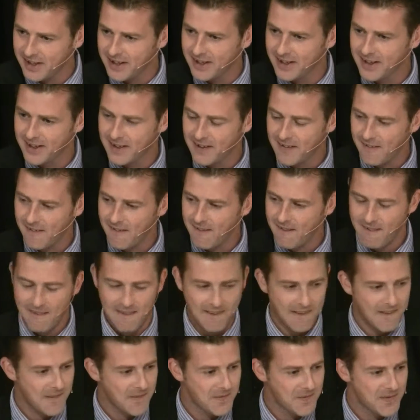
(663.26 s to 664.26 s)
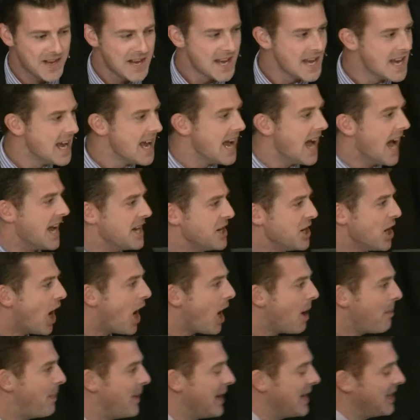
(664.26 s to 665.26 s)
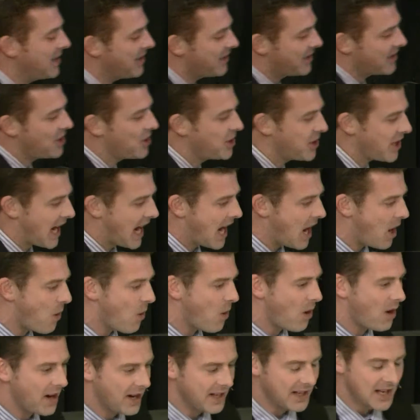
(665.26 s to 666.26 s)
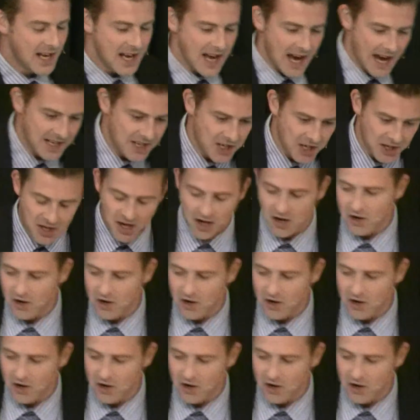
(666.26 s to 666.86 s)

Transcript: that? Amen. And you hop into the shower and, and you